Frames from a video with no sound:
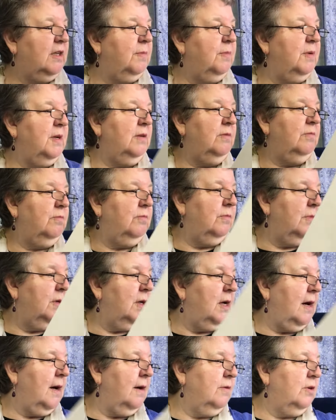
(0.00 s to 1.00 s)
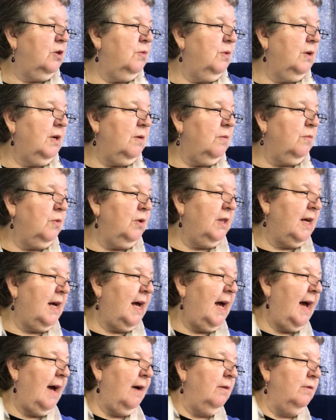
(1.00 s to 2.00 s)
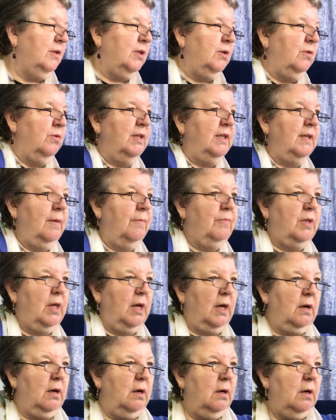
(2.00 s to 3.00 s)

to be uh, doing it with a house or something,